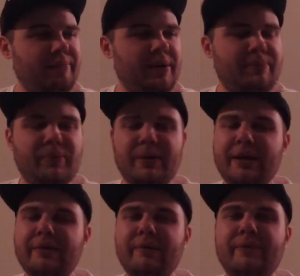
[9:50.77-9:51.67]
people
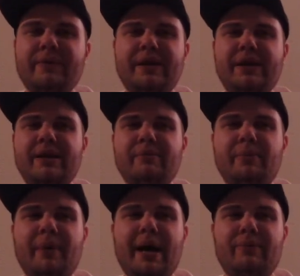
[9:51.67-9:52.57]
give EDM
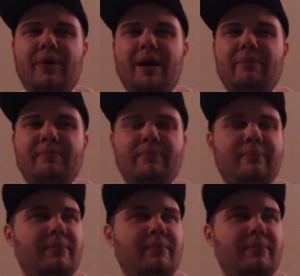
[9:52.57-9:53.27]
a bad rep,